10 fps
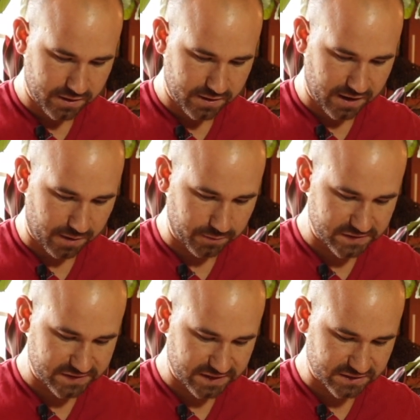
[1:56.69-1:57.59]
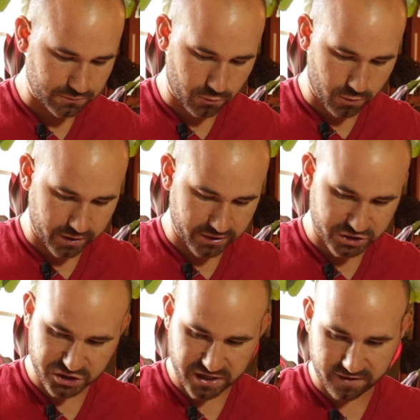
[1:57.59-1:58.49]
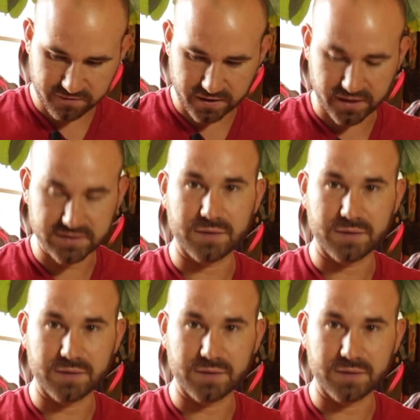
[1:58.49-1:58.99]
Yeah, I'm gonna say it's wood shavings.